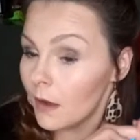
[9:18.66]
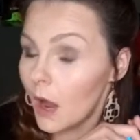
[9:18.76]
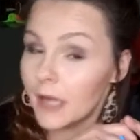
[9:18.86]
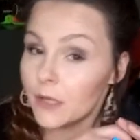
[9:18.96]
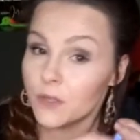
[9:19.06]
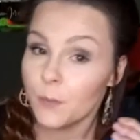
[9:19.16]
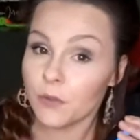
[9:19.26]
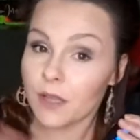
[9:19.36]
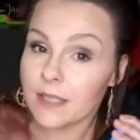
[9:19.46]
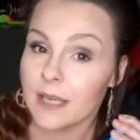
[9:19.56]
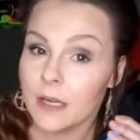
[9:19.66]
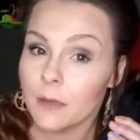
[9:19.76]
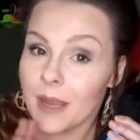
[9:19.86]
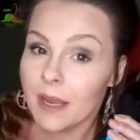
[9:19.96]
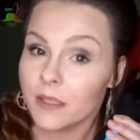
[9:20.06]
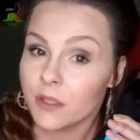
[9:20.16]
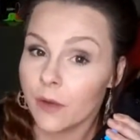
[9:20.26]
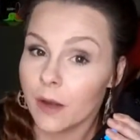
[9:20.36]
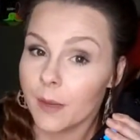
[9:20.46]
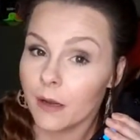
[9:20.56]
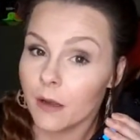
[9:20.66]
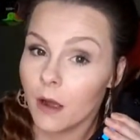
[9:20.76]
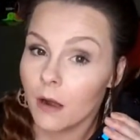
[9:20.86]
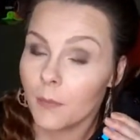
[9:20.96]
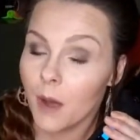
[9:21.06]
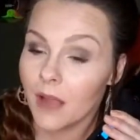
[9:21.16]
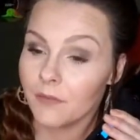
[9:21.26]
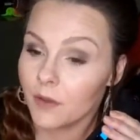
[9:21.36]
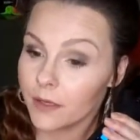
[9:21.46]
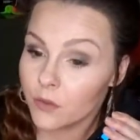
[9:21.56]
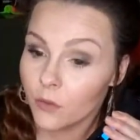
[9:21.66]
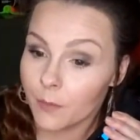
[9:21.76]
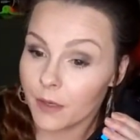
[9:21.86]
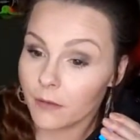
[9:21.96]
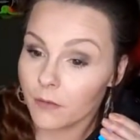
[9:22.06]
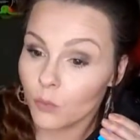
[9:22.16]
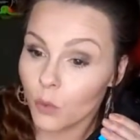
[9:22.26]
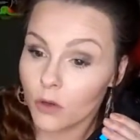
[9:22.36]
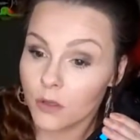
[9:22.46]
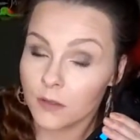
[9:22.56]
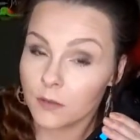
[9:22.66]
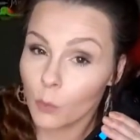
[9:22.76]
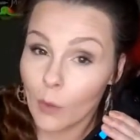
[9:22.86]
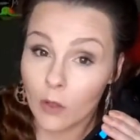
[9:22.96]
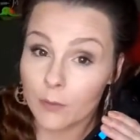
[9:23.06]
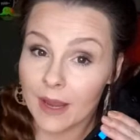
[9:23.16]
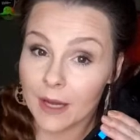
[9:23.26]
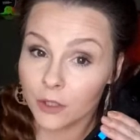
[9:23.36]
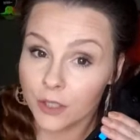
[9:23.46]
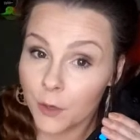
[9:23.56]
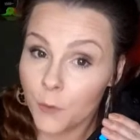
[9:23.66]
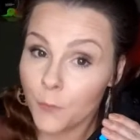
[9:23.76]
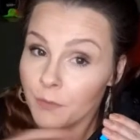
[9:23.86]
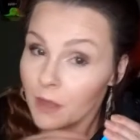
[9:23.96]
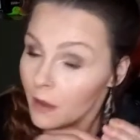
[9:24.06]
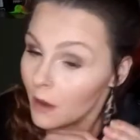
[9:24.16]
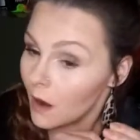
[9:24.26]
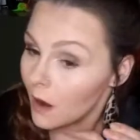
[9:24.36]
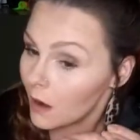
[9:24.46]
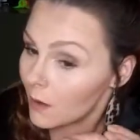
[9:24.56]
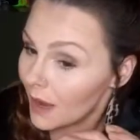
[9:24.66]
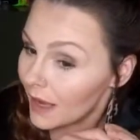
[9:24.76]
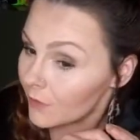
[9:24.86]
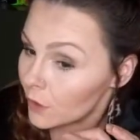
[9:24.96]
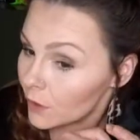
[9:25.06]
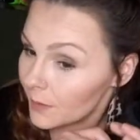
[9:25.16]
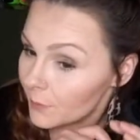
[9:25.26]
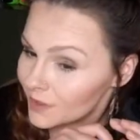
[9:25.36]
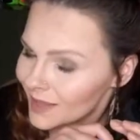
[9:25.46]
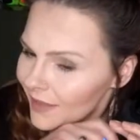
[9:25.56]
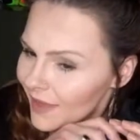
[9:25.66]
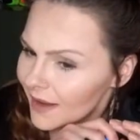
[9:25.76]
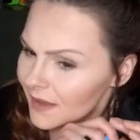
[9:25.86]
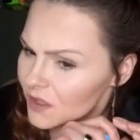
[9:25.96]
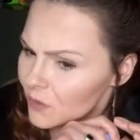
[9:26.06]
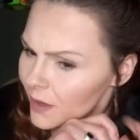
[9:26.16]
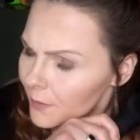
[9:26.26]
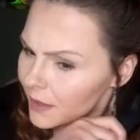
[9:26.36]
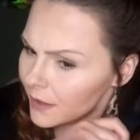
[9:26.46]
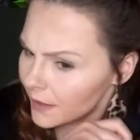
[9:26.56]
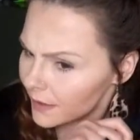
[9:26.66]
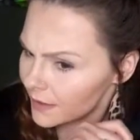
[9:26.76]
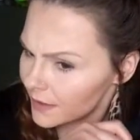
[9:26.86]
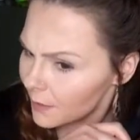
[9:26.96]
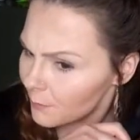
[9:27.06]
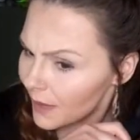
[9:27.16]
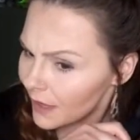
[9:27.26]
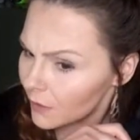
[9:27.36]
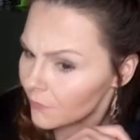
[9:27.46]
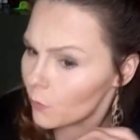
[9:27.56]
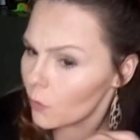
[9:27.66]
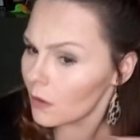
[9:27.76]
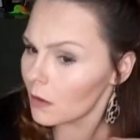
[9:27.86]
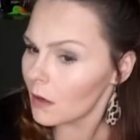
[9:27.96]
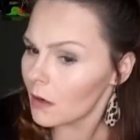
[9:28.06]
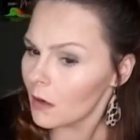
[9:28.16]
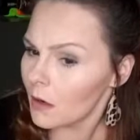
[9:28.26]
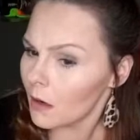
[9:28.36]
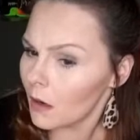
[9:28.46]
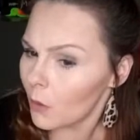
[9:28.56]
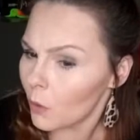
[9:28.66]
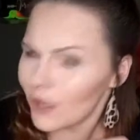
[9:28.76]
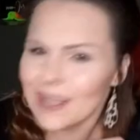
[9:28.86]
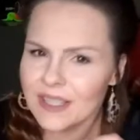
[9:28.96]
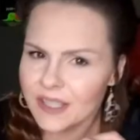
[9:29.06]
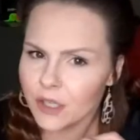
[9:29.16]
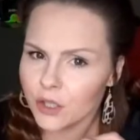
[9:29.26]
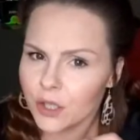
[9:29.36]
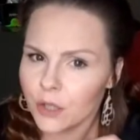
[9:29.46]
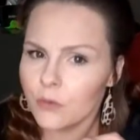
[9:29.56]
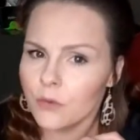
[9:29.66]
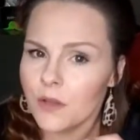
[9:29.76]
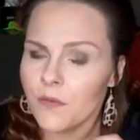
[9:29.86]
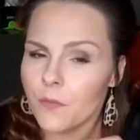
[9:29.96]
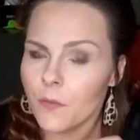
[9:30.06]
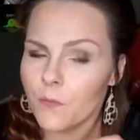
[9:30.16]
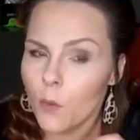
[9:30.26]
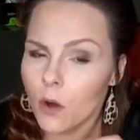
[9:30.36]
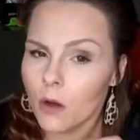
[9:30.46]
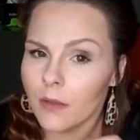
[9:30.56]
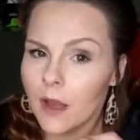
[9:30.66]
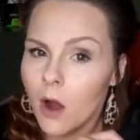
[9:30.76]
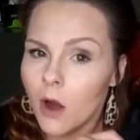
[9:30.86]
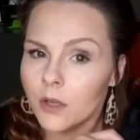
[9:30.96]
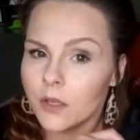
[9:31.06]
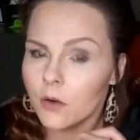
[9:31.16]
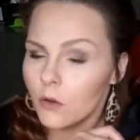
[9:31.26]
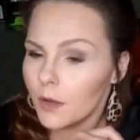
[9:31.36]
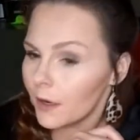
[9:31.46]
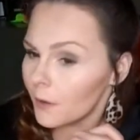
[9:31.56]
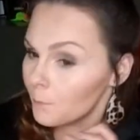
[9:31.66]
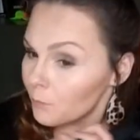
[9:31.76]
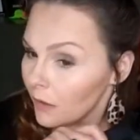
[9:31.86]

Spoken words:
I use both titanium and ceramic. I feel like ceramic works well in my hair too. I have heard people say that ceramic is better for or easier to use for like hard to curl hair.